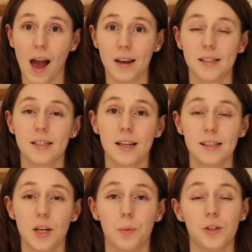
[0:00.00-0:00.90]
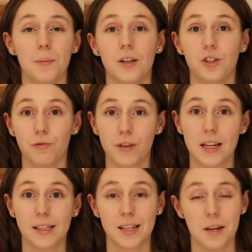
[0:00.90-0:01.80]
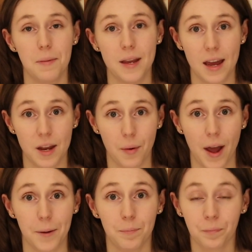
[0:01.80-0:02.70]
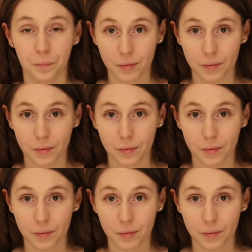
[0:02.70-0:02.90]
anaesthetic, which makes you really sleepy anyway.